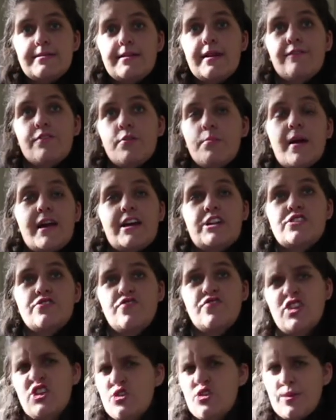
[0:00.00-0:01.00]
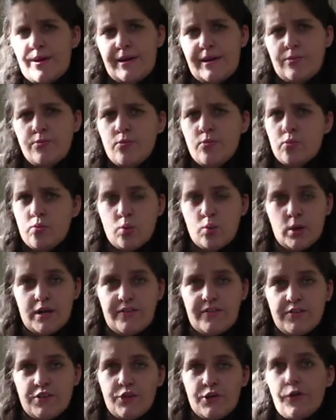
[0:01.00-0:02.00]
information that you get
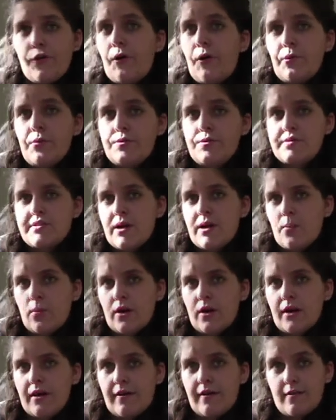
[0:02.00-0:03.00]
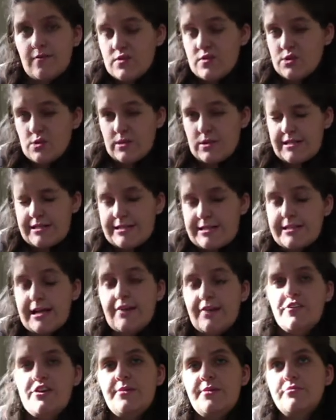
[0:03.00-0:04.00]
whenever you go somewhere, and there's always a
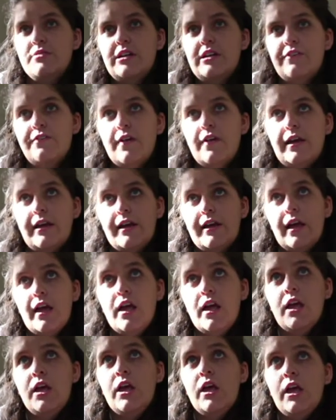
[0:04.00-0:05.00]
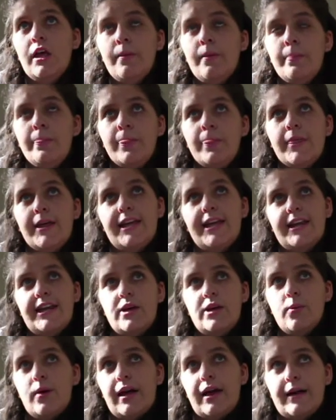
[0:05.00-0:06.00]
safety briefing.
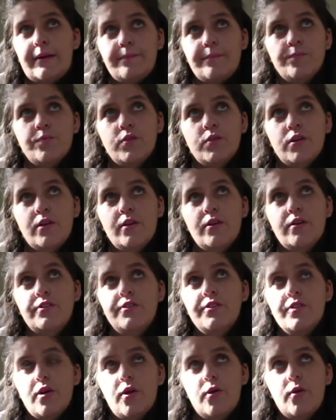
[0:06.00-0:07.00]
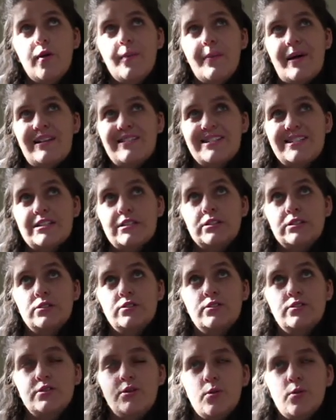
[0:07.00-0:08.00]
Anyway, so
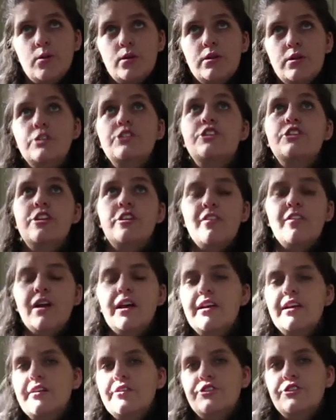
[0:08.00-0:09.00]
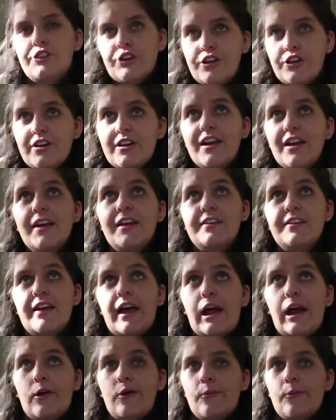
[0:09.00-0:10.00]
we're journeying
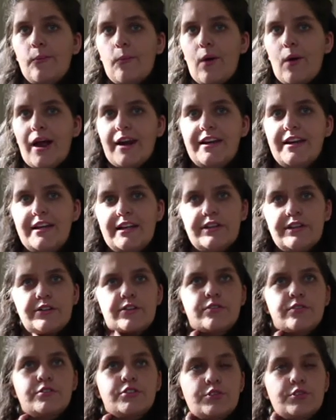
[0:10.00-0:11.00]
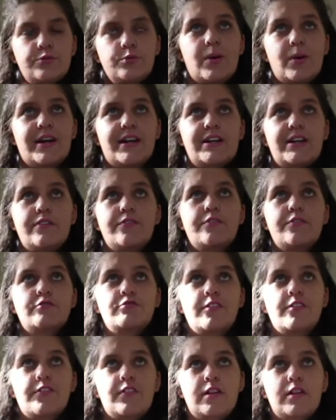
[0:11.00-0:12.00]
down one end of the
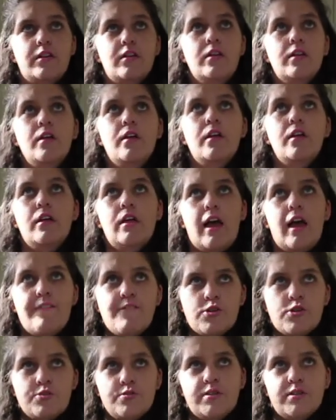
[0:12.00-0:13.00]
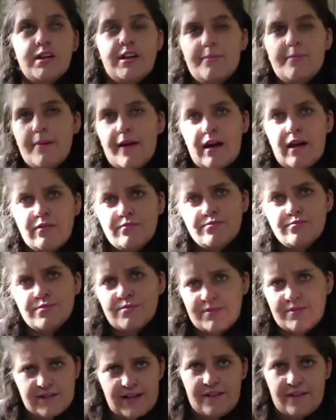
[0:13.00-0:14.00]
river, and they're talking about
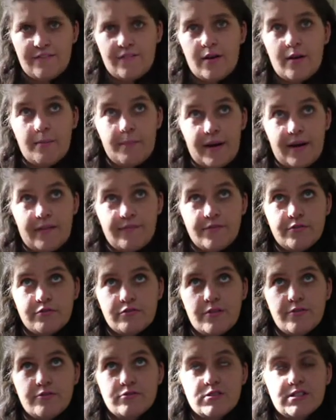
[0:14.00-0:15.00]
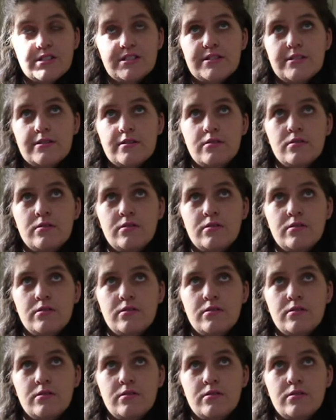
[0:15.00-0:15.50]
stuff about the river and